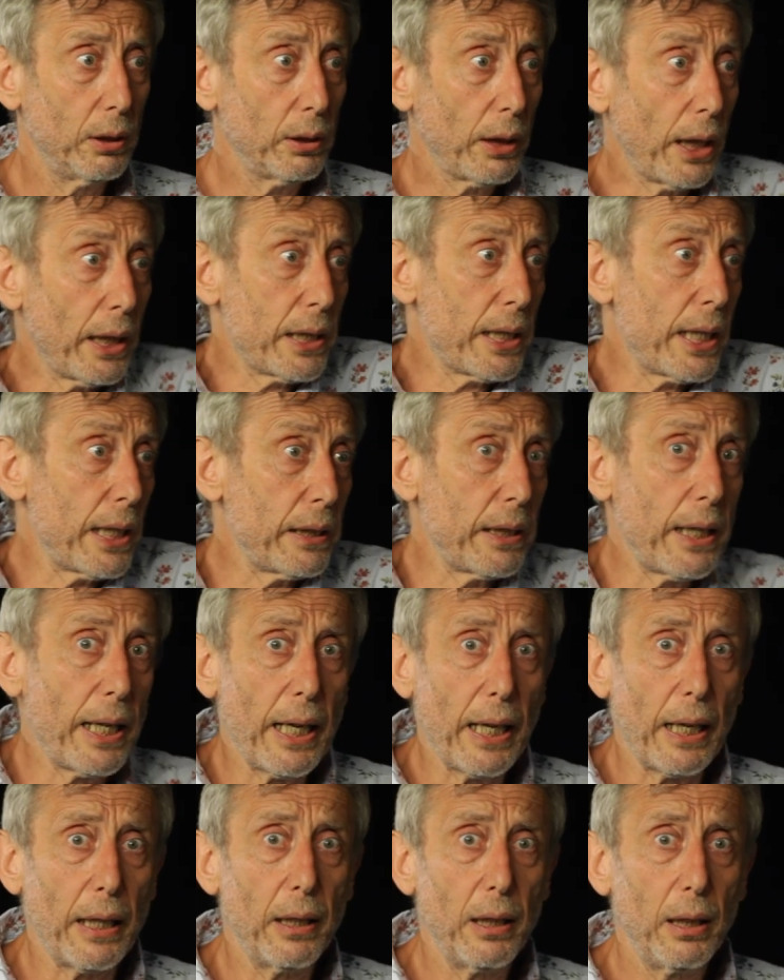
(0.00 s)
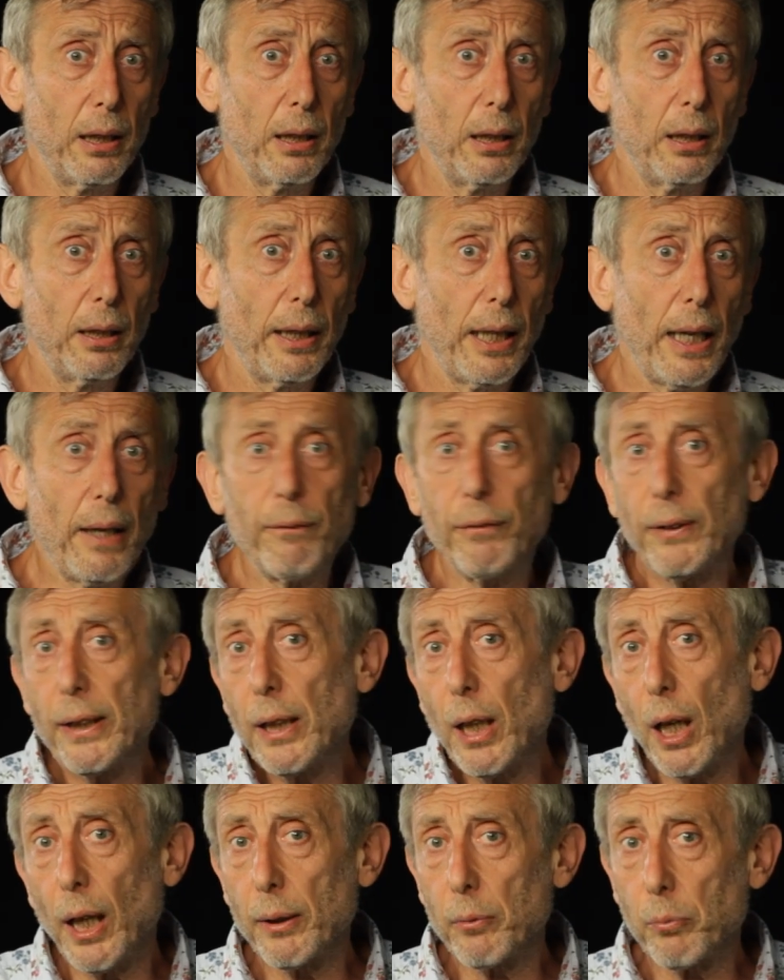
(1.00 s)
They sit there every
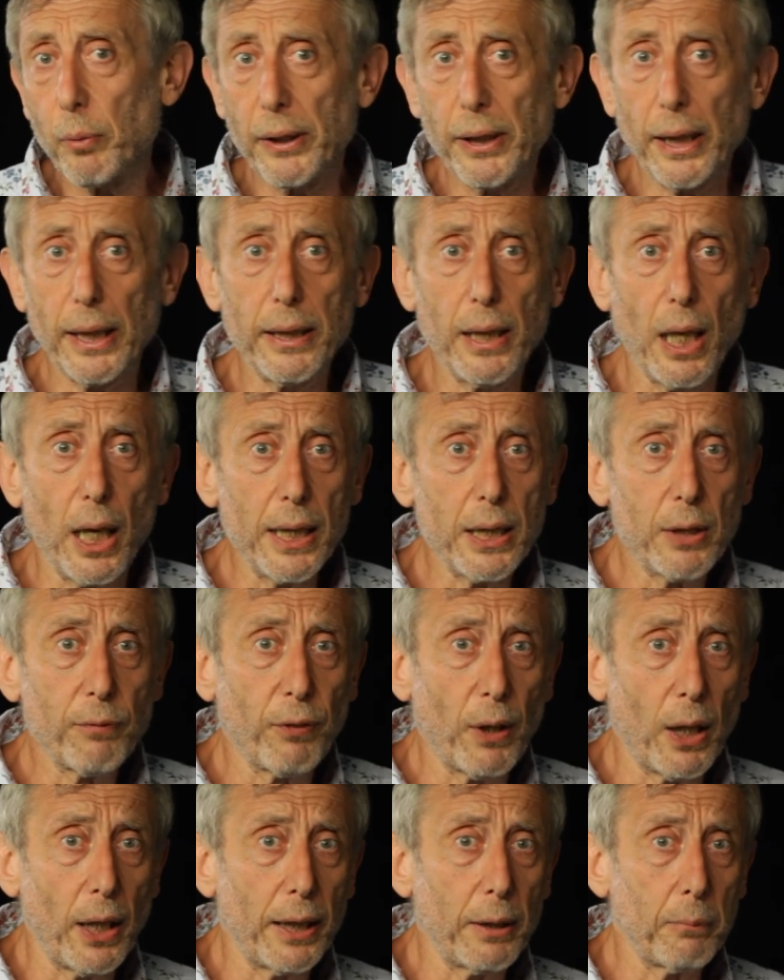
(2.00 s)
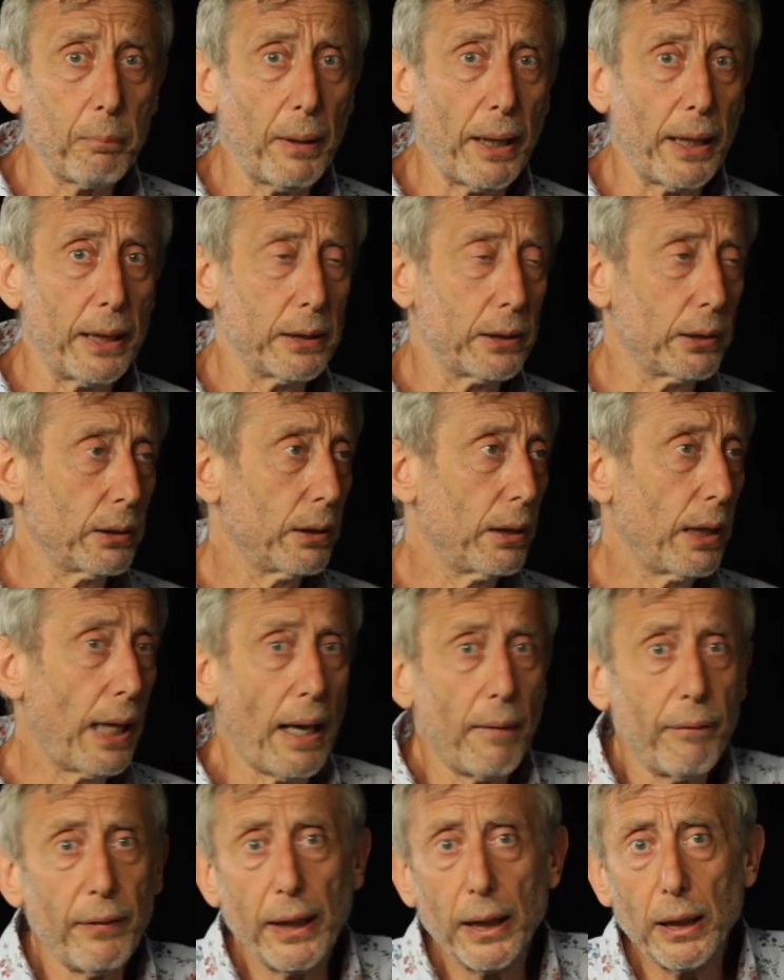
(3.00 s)
night with their nice frying pans,
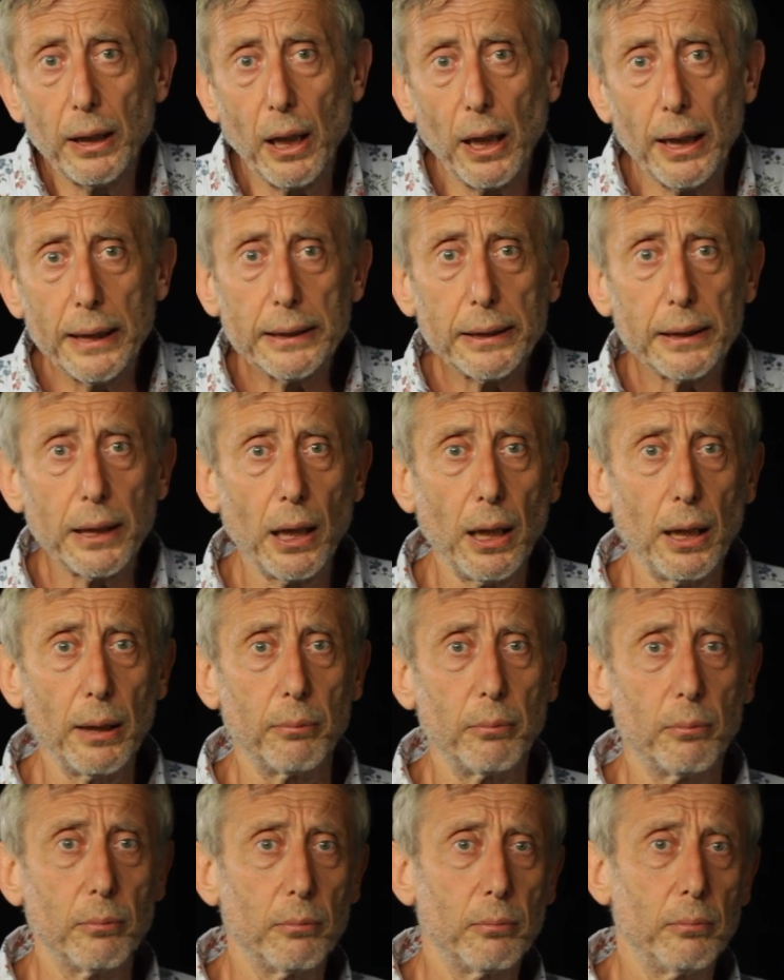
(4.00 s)
having a nice time.